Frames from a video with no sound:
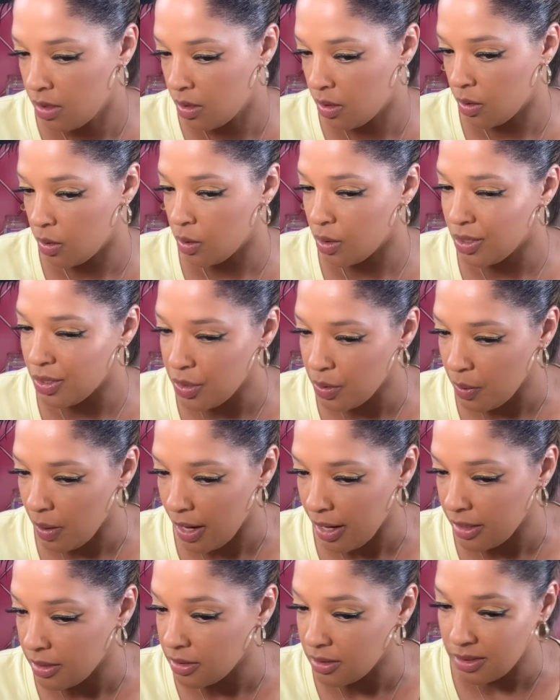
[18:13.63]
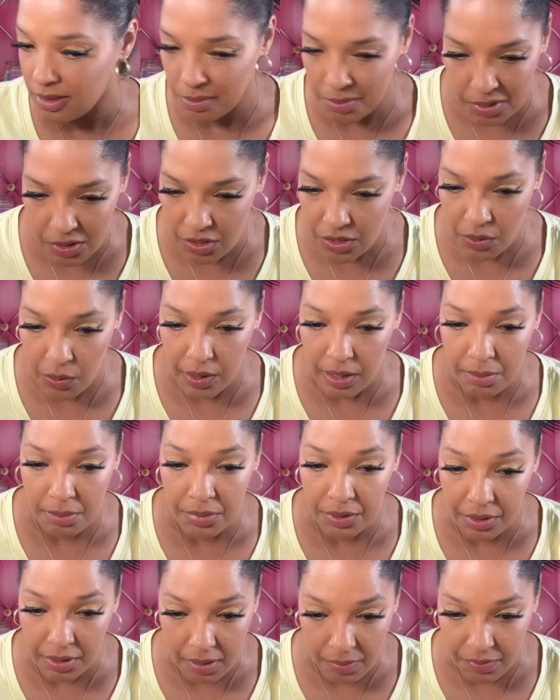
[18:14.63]
Or do I? Do you want to just go ahead and build it
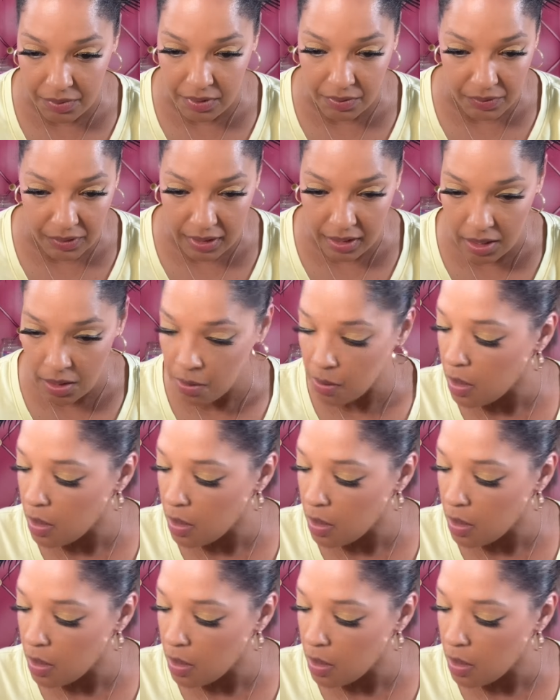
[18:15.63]
up for the video?